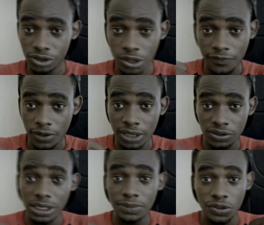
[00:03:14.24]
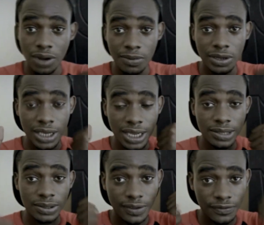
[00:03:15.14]
Don't forget to subscribe, okay?
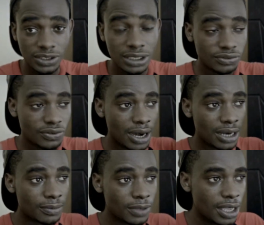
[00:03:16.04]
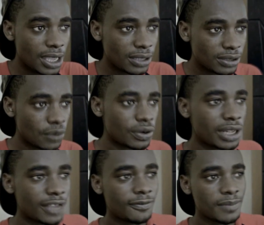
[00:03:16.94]
If you subscribe, that will
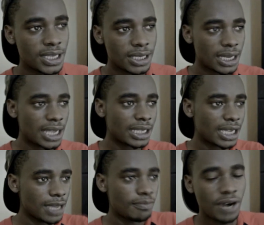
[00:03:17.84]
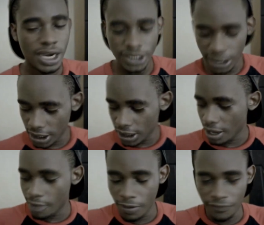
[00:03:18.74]
give me like a bread and a
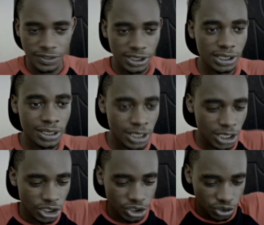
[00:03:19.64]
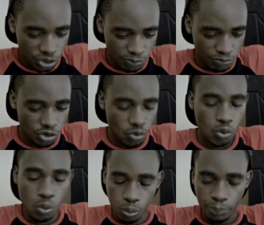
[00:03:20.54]
cup of tea to
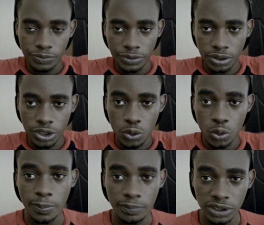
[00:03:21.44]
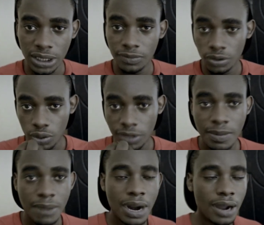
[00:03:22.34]
do something with
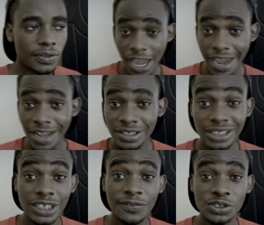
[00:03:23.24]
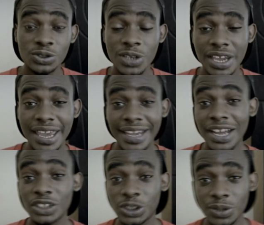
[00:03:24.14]
my mouth. And that's it for today, and
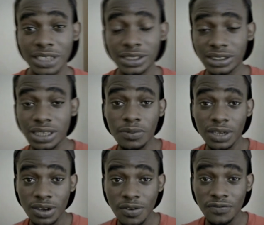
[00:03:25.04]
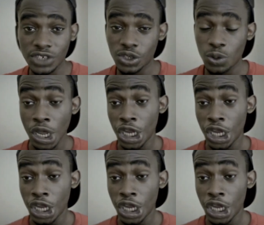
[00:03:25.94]
I'll see you guys next time with a new video.